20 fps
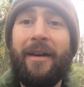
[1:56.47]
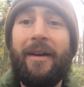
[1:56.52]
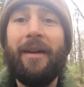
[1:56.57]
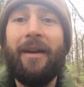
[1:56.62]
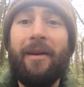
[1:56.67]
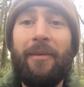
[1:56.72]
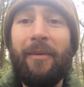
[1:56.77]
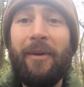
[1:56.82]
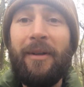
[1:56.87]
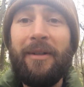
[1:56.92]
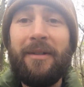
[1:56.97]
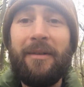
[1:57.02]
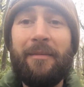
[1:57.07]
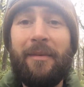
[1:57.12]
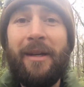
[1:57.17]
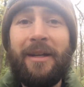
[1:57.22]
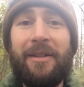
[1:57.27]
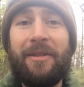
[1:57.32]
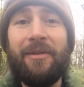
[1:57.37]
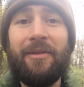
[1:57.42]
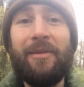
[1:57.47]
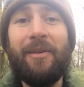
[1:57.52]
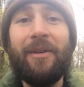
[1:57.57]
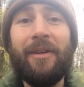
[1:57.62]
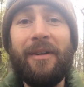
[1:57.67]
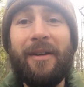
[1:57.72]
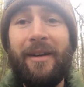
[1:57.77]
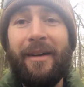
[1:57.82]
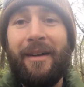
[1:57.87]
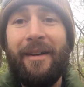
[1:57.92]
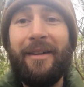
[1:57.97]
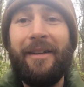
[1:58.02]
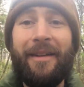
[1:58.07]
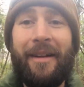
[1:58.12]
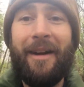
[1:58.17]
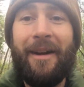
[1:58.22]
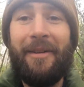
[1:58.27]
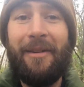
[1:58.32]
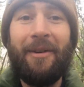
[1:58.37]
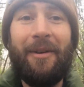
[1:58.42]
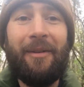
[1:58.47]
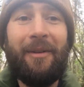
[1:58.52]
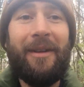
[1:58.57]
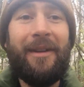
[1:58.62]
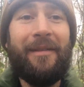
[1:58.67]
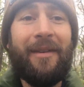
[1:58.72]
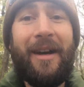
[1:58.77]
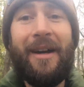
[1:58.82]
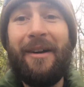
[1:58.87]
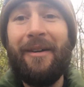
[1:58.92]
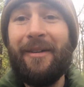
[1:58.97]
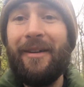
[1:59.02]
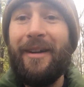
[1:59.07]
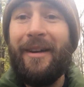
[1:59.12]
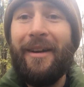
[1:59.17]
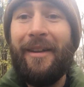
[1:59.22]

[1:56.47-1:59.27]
and I want to make sure that I don't leave out